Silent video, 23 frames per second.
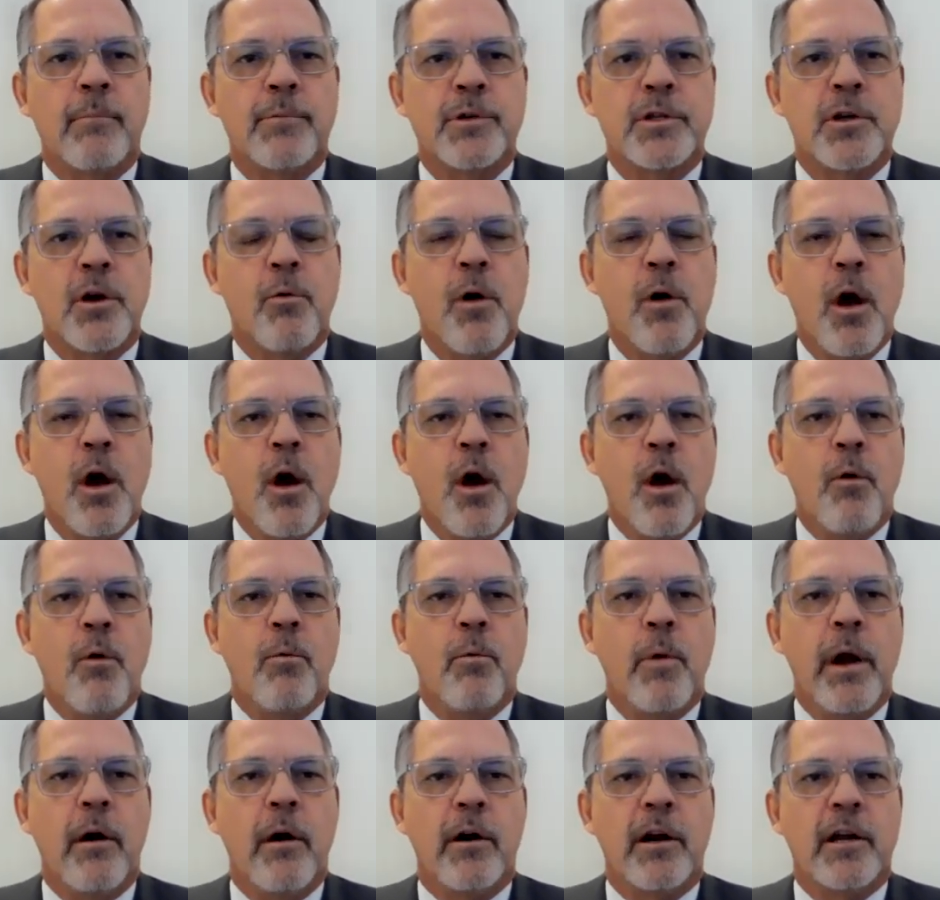So
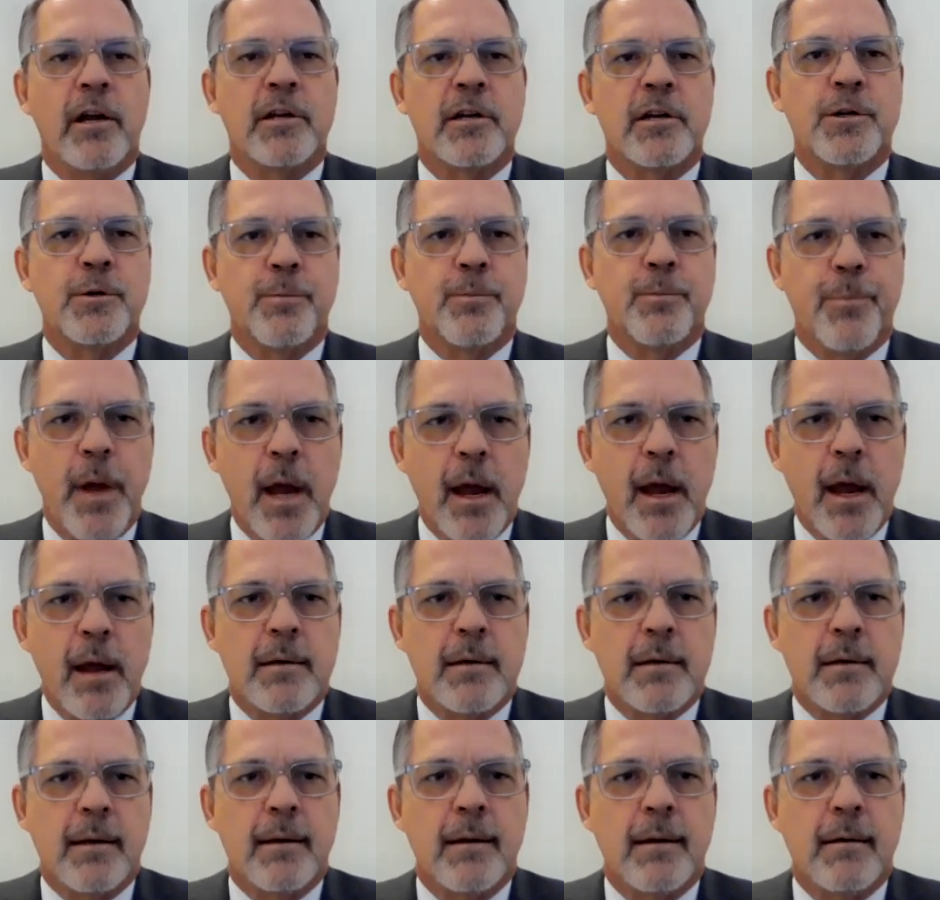we are
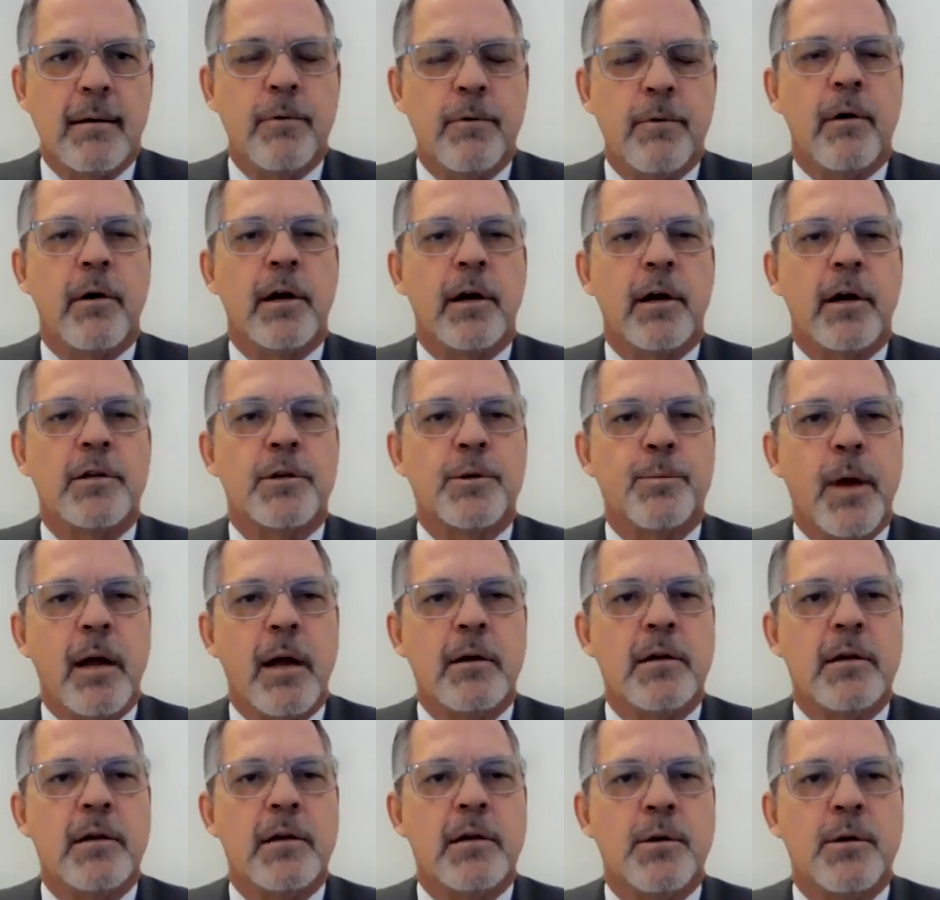expected
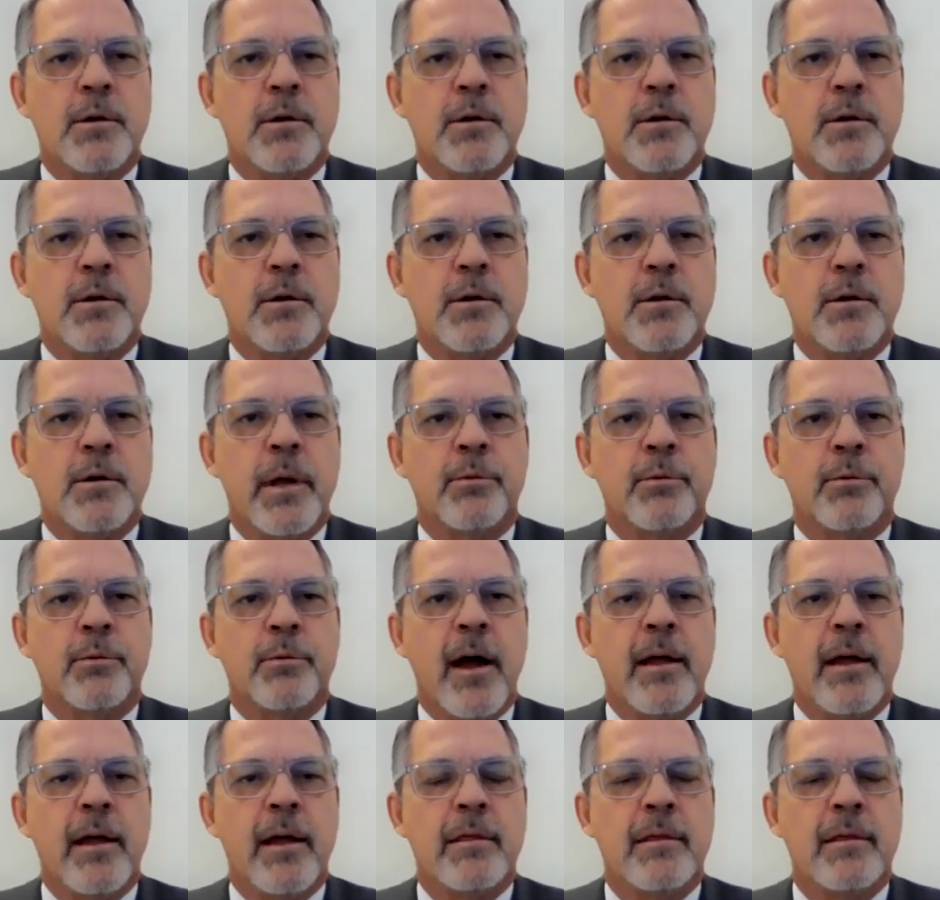to be able to
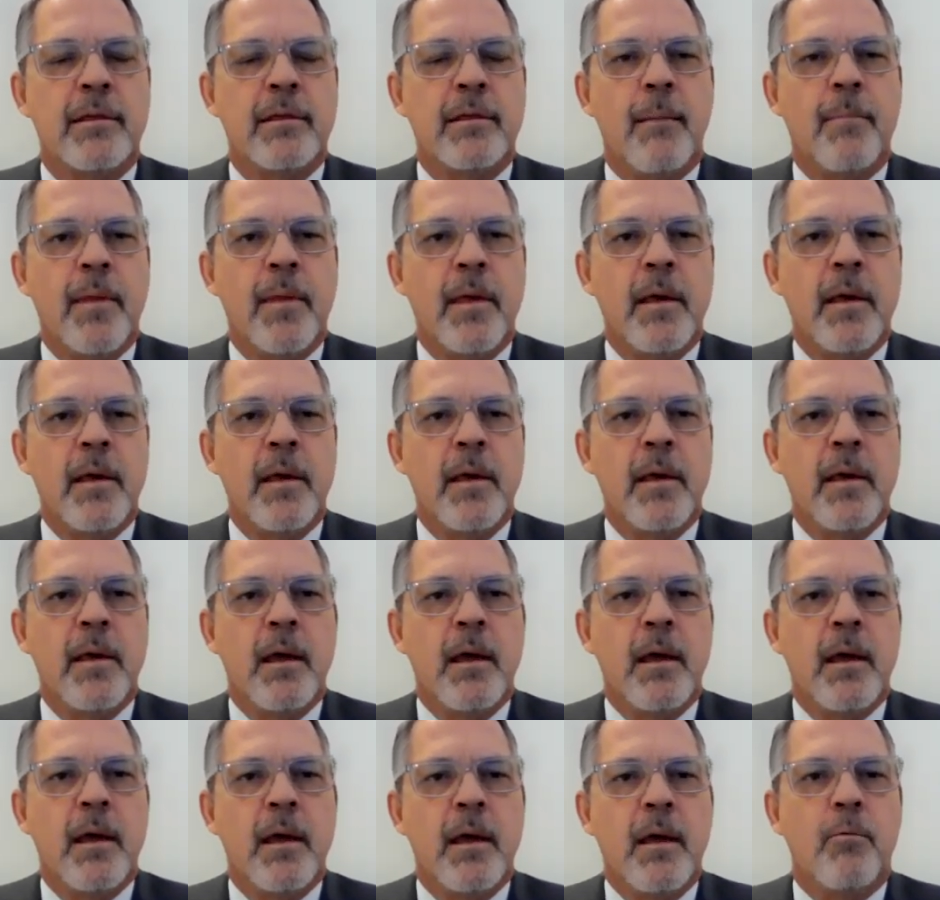provide them
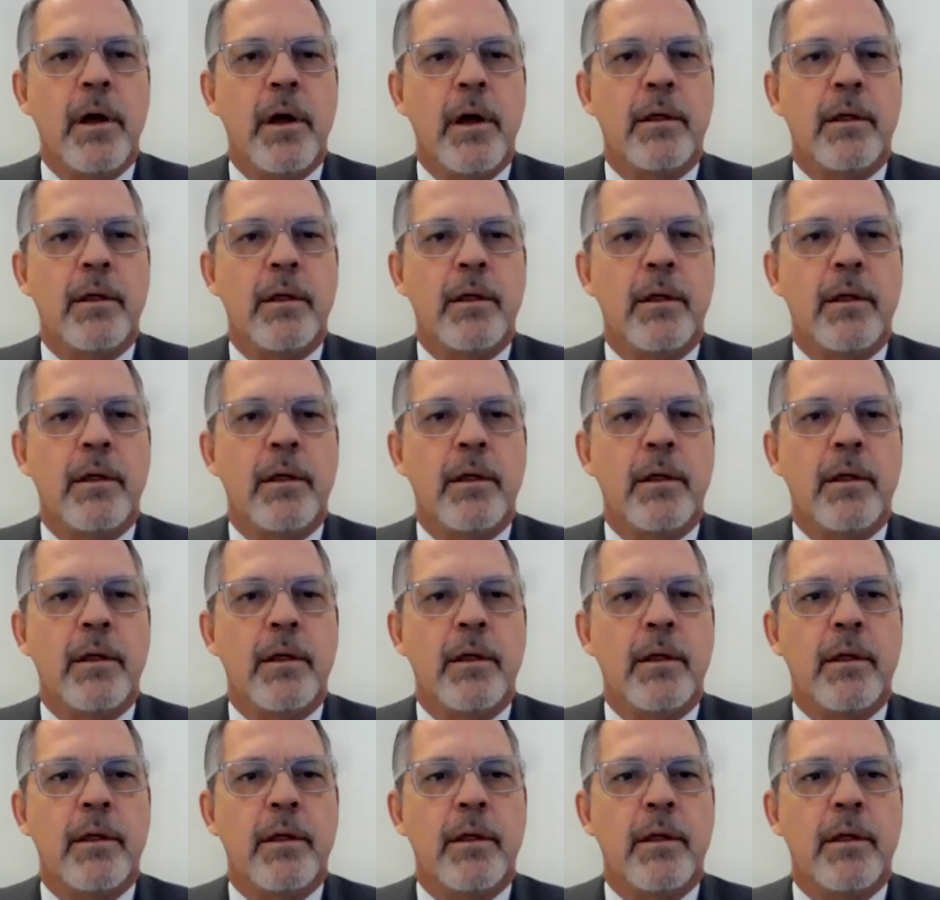with
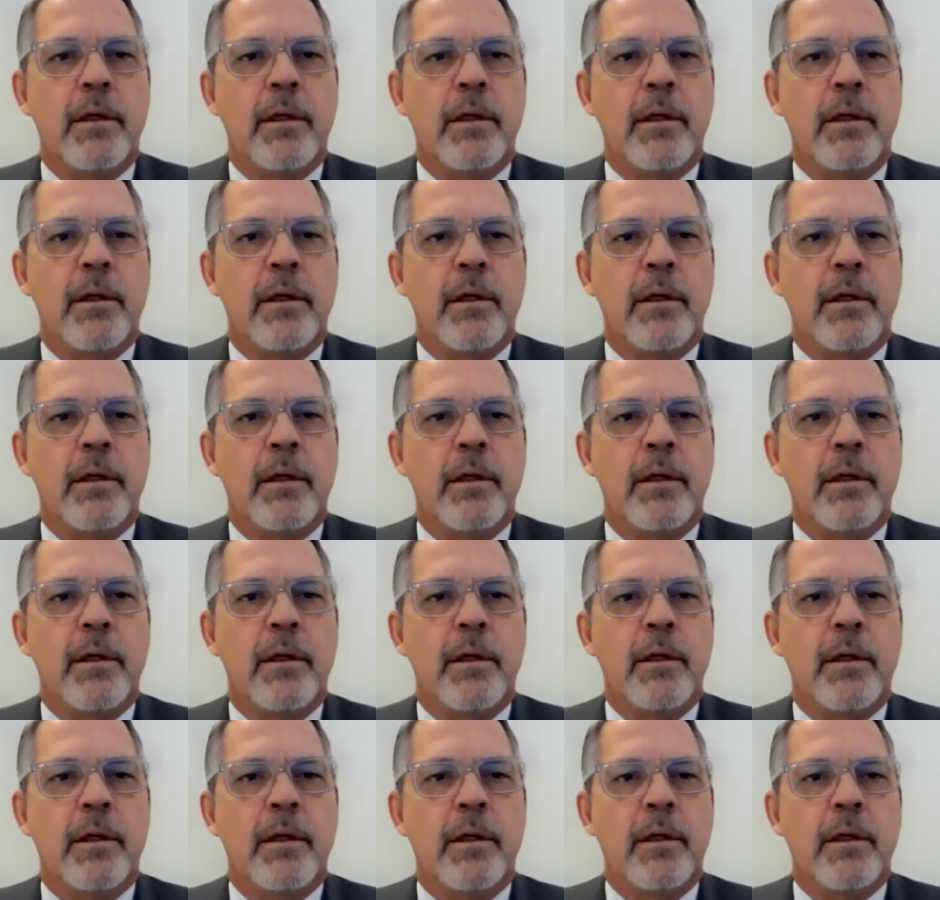a higher level of
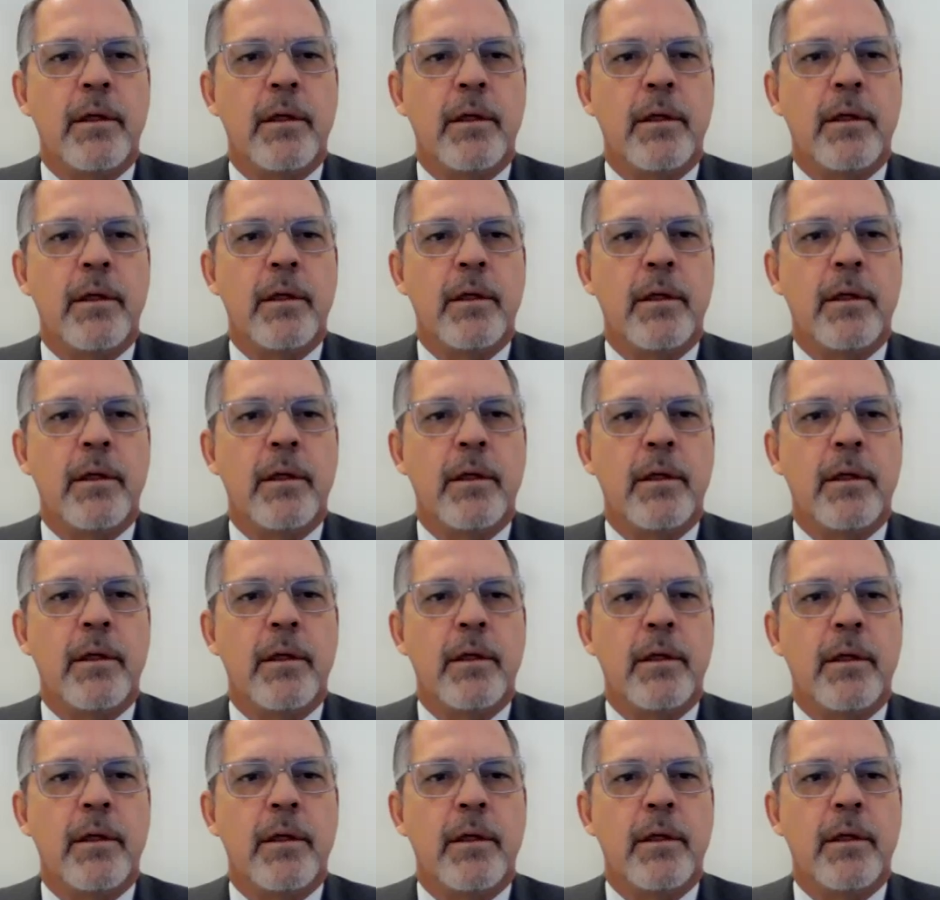equipment, a higher
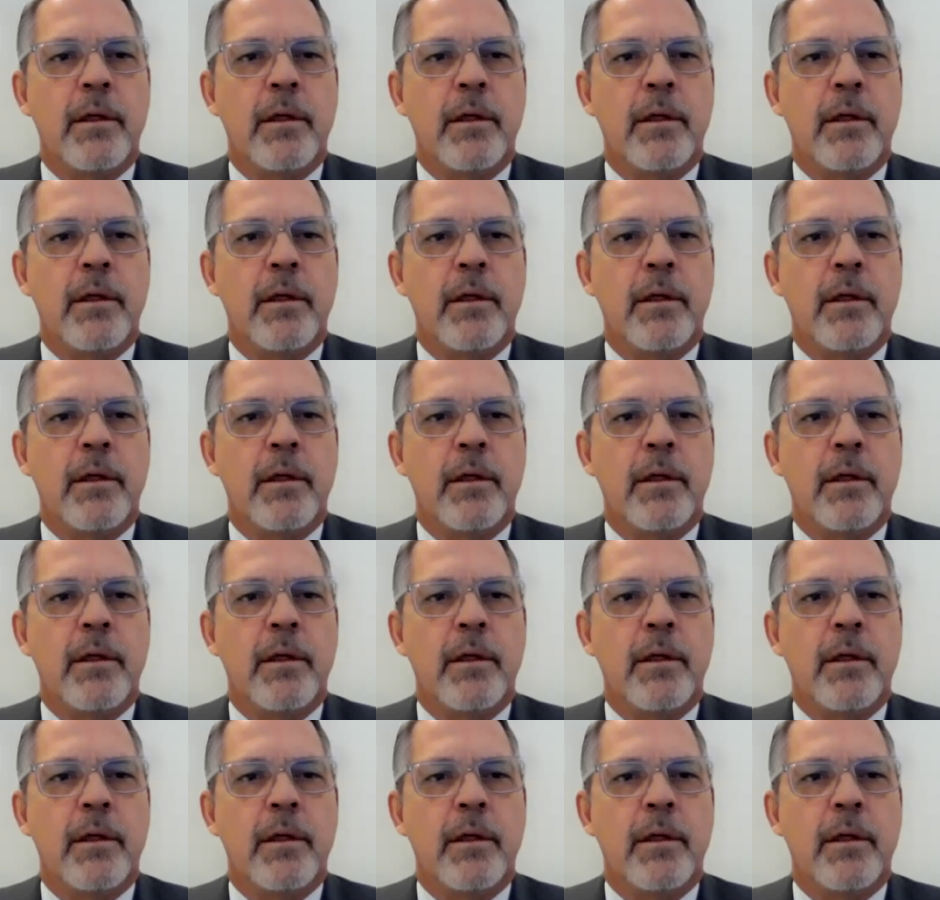level of